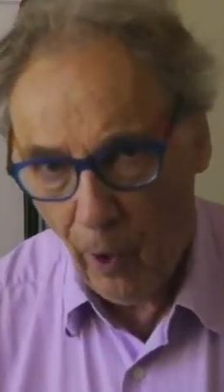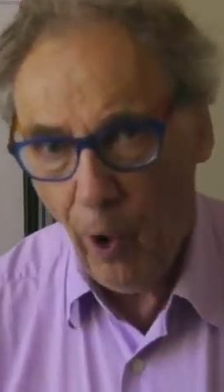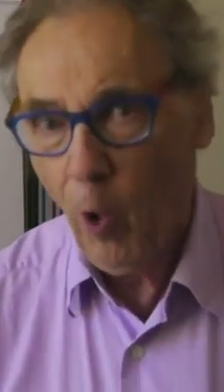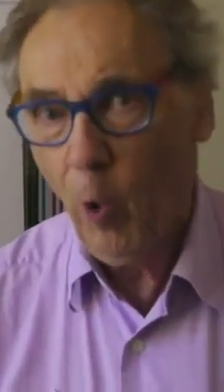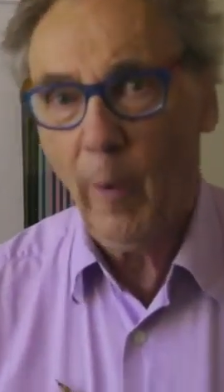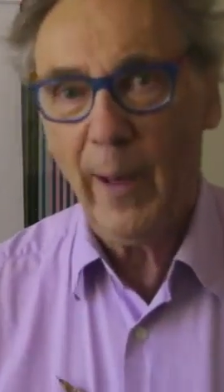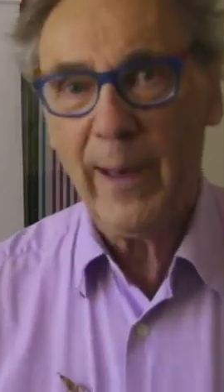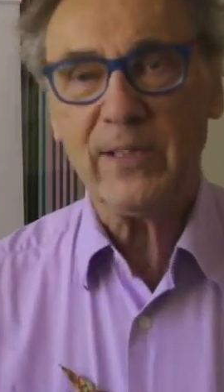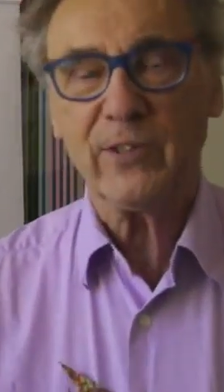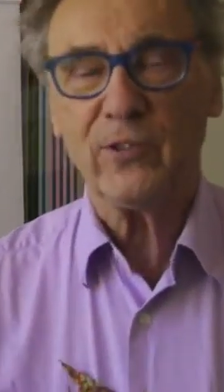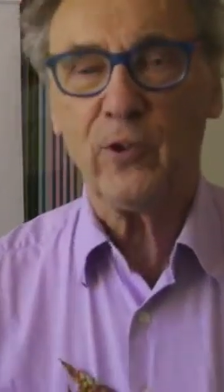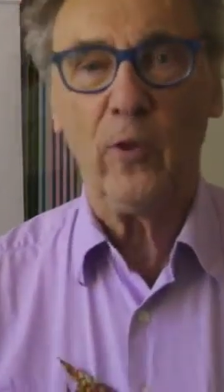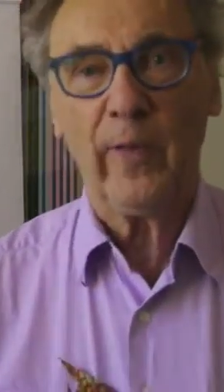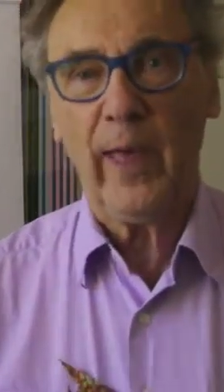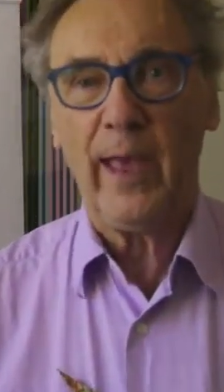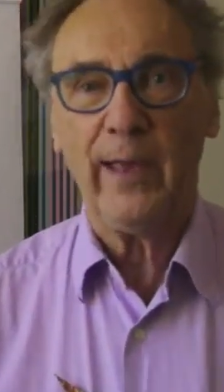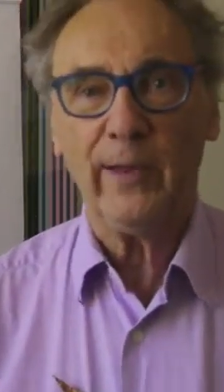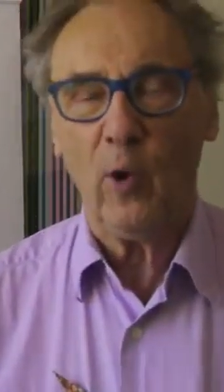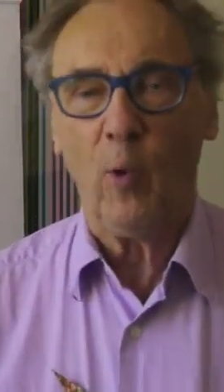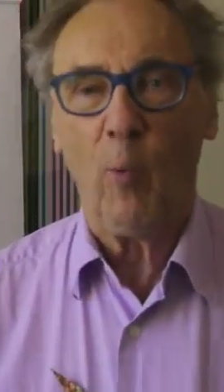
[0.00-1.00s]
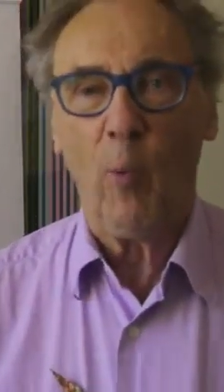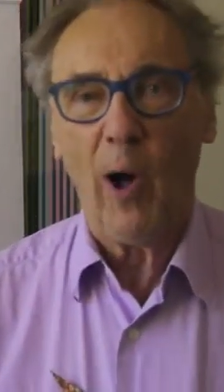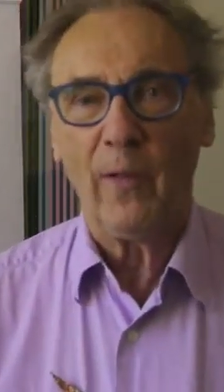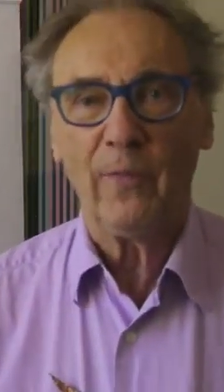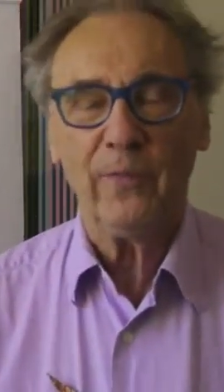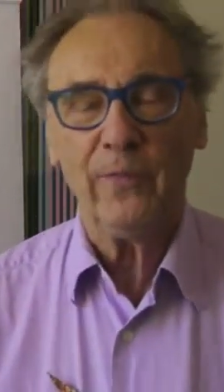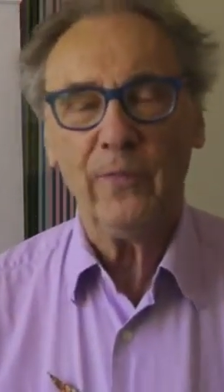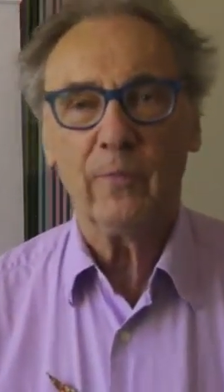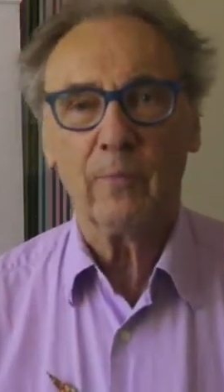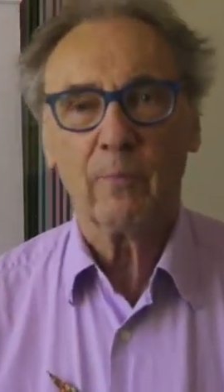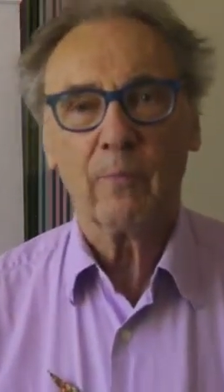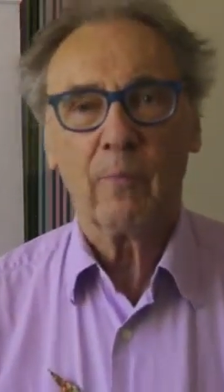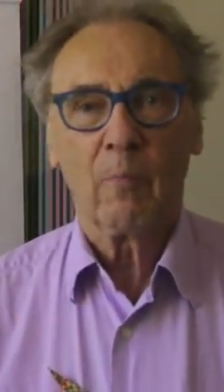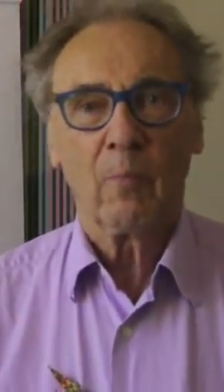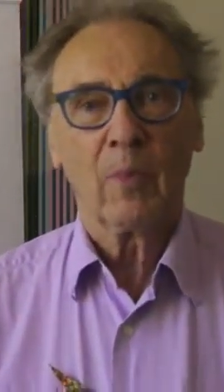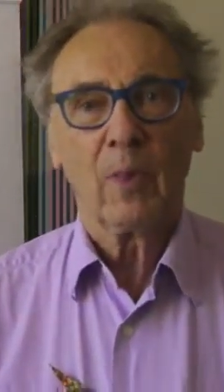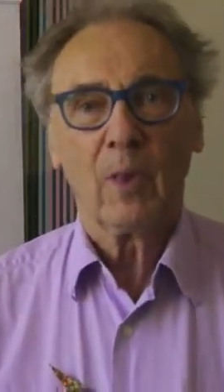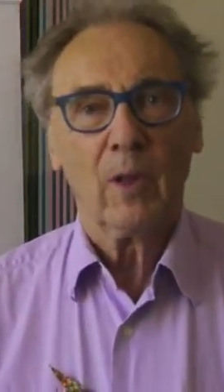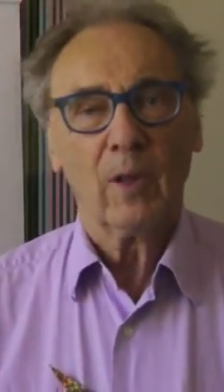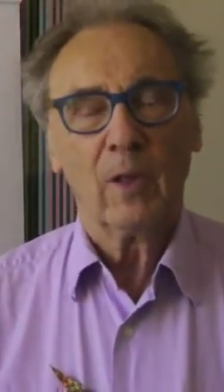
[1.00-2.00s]
always on 801
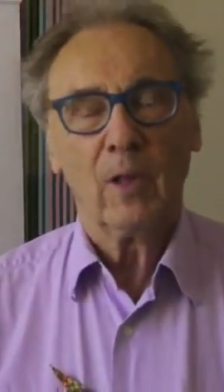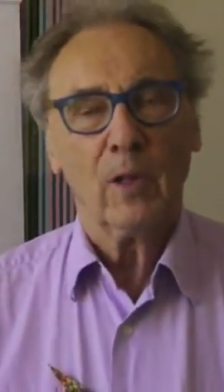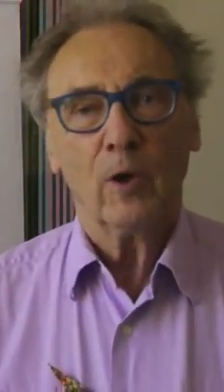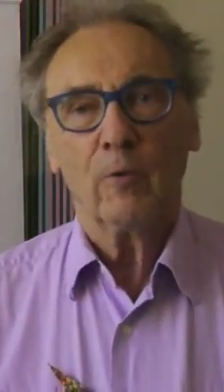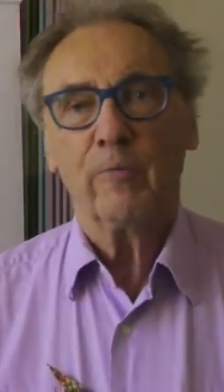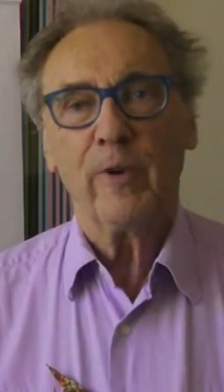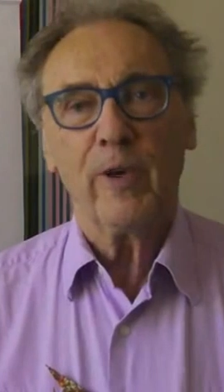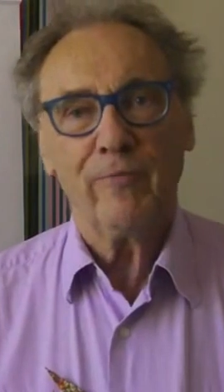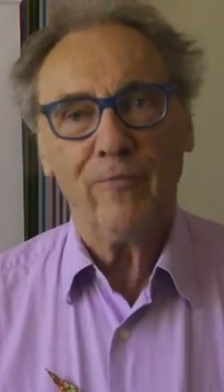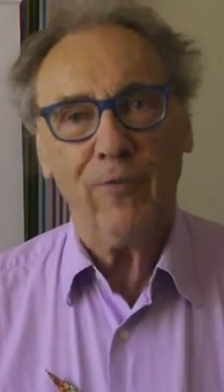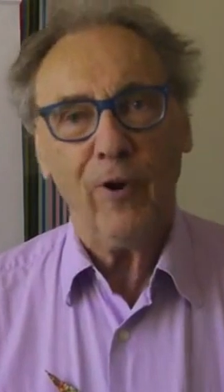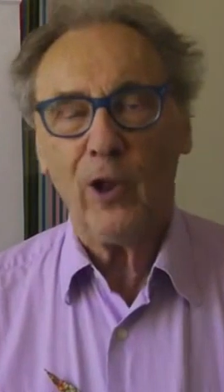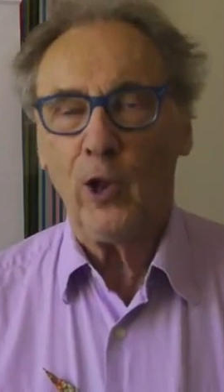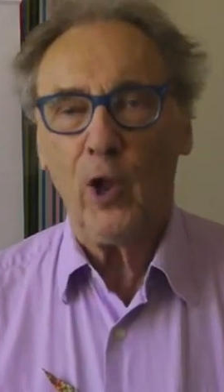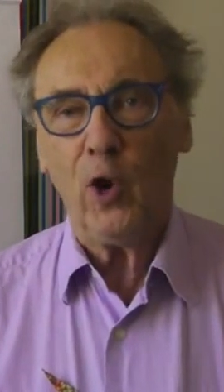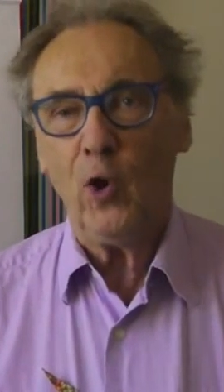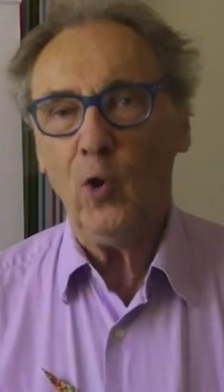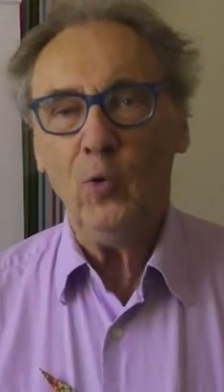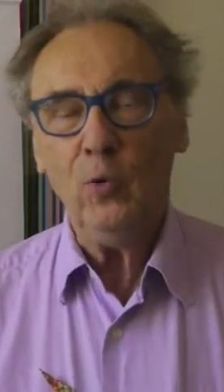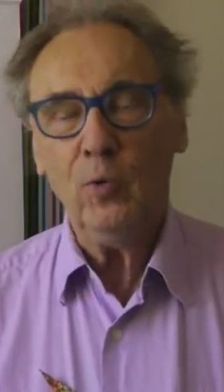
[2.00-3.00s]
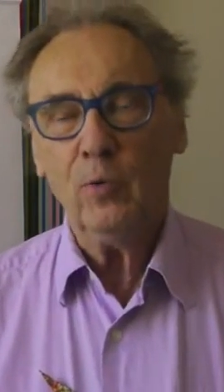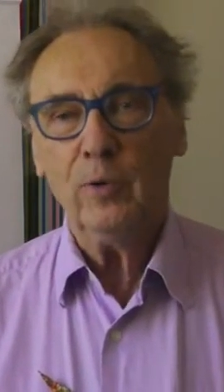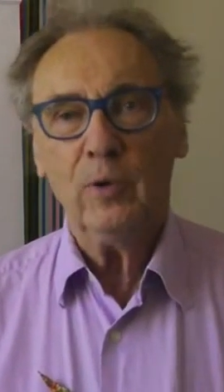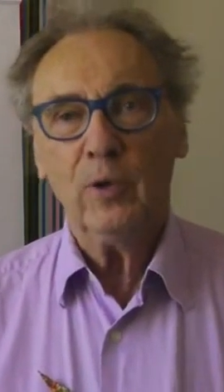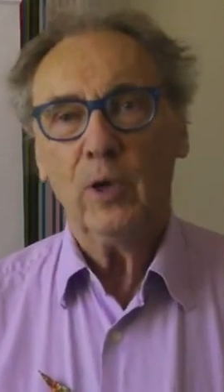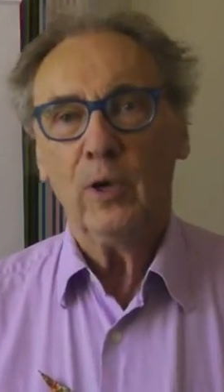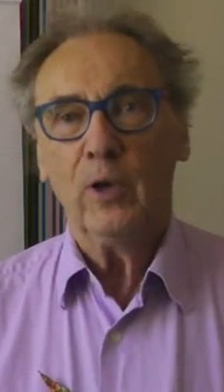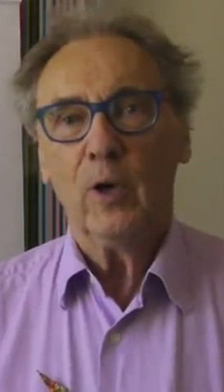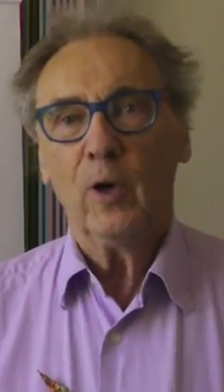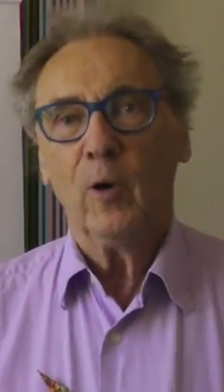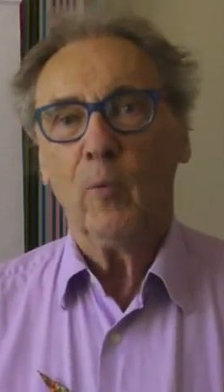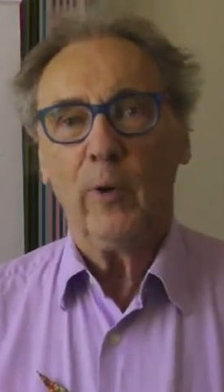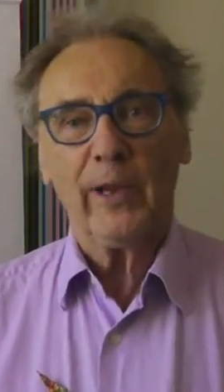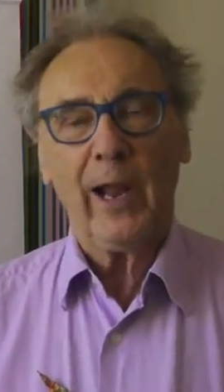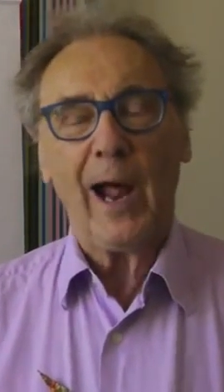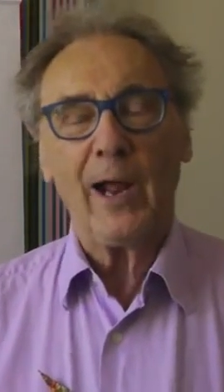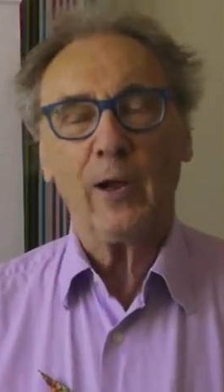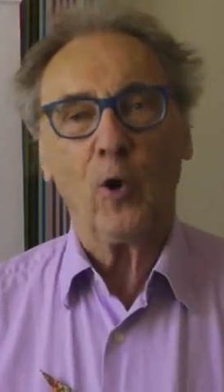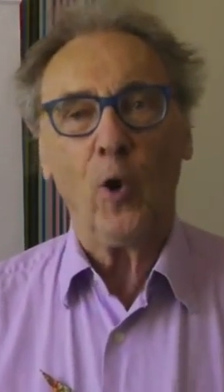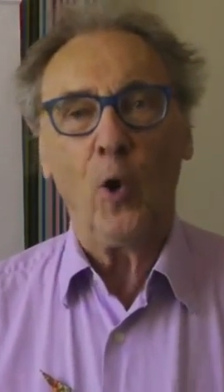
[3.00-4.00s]
we follow
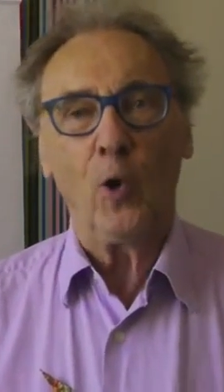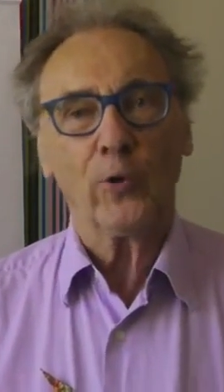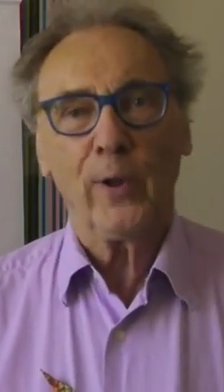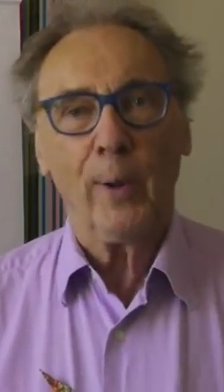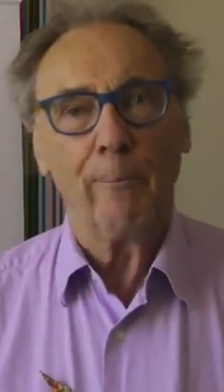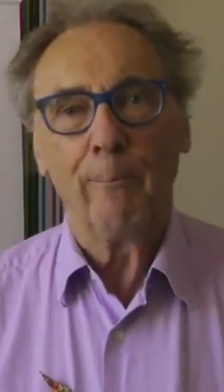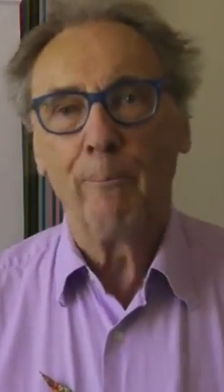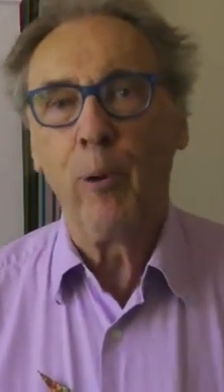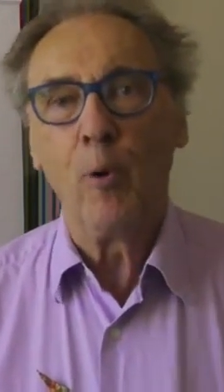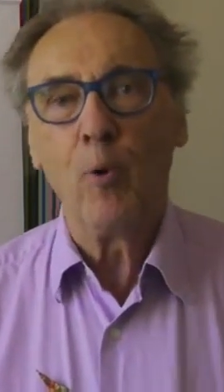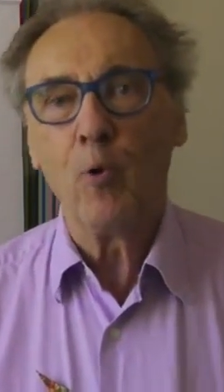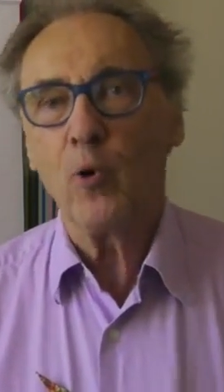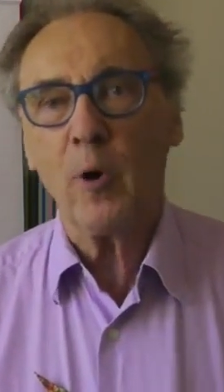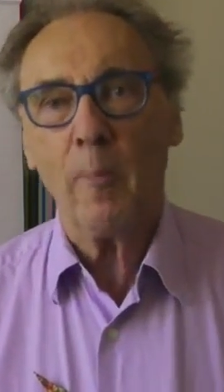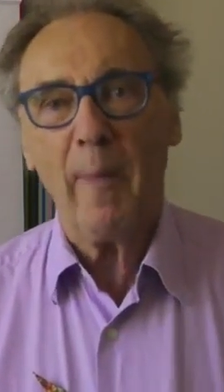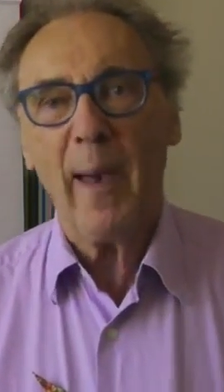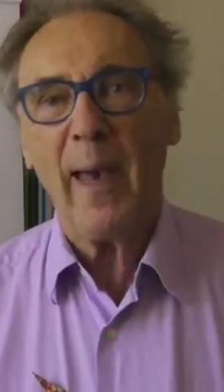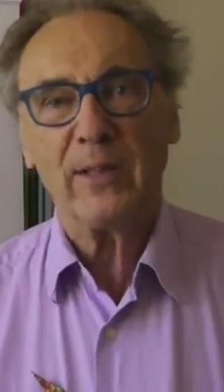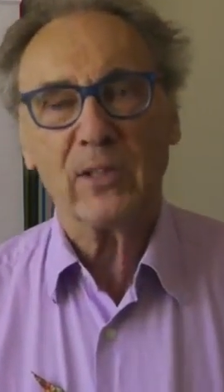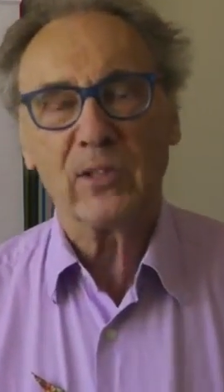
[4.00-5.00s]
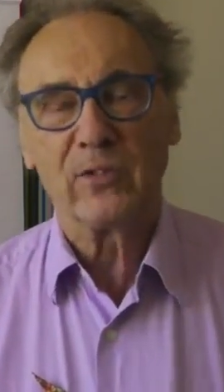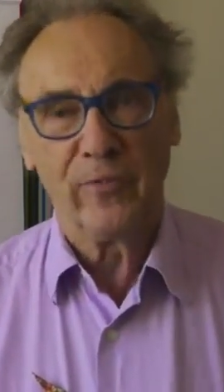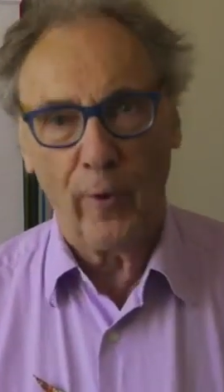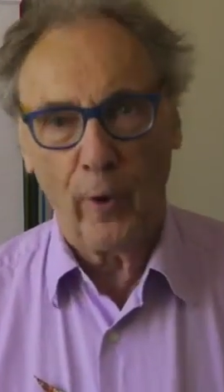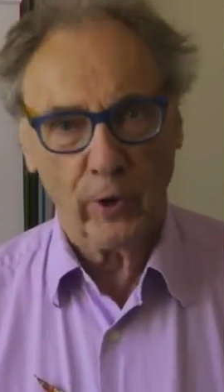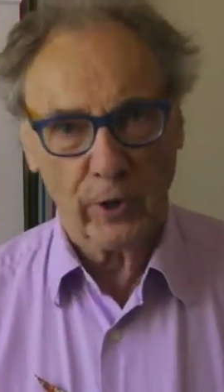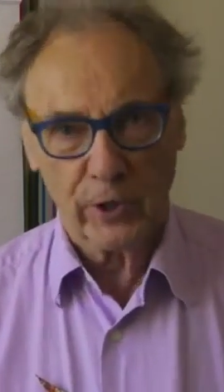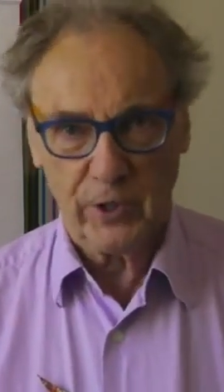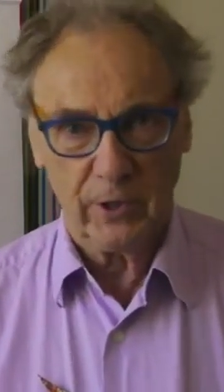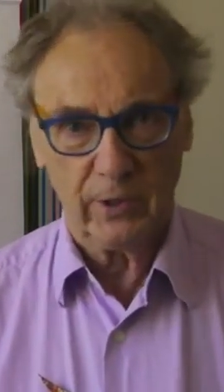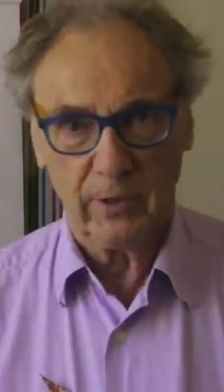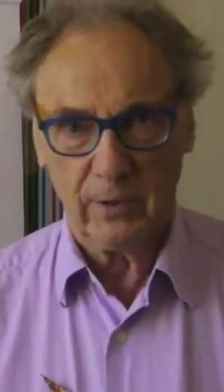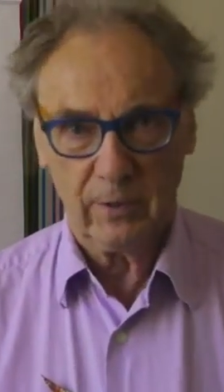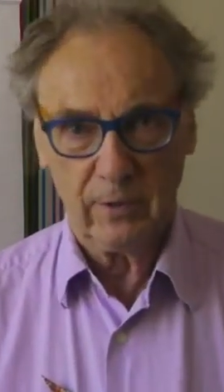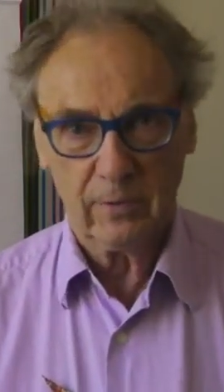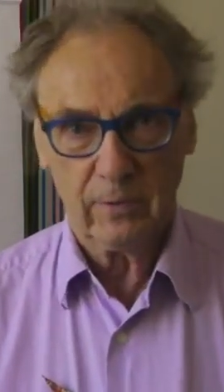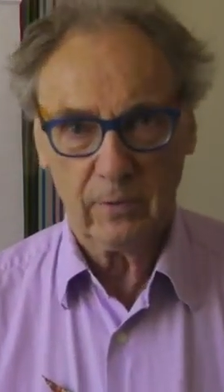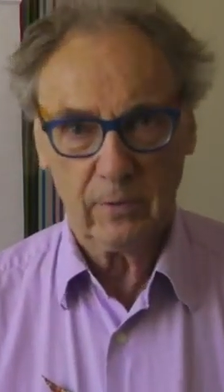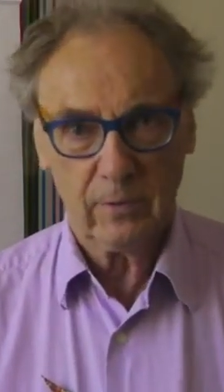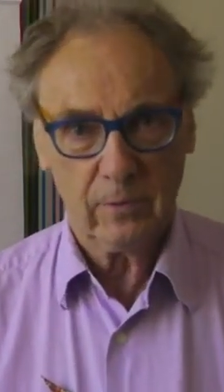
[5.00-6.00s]
what I call the poor man's version.